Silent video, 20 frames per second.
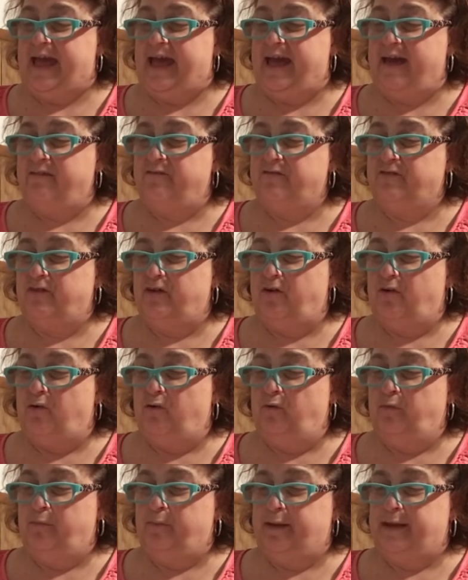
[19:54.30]
half the
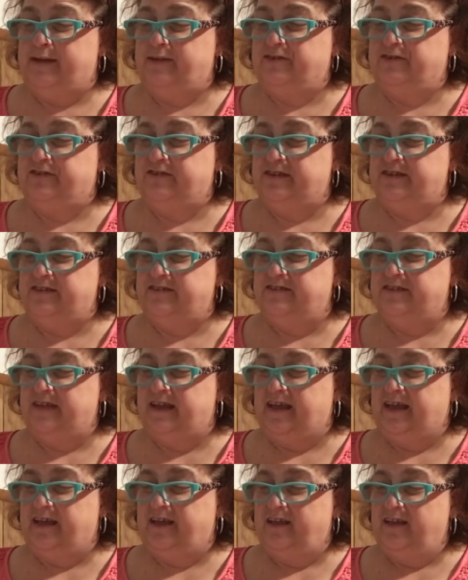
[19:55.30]
Old Bay
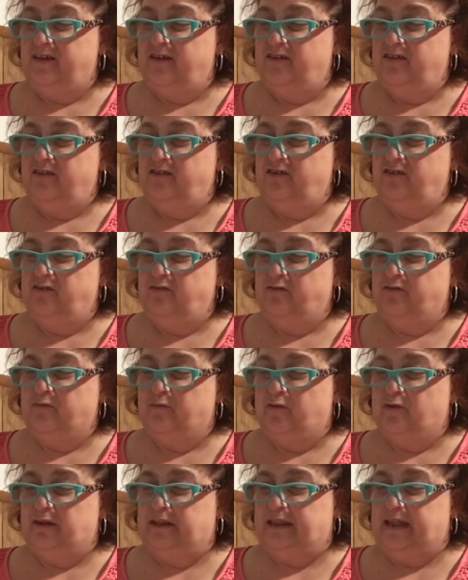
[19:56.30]
seasoning.
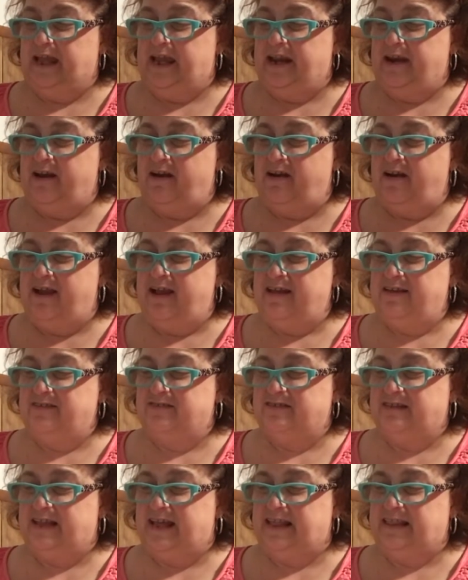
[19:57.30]
Use more later.
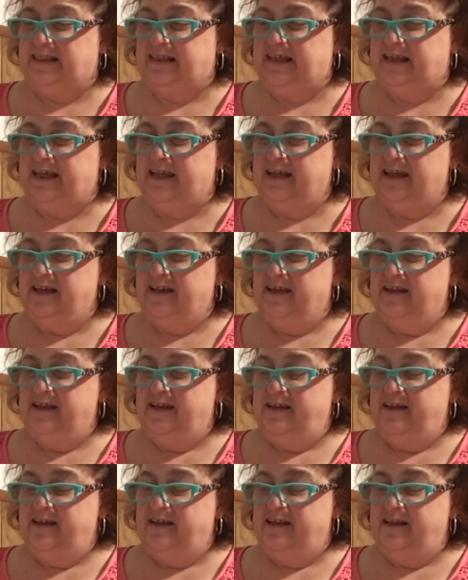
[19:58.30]
Slightly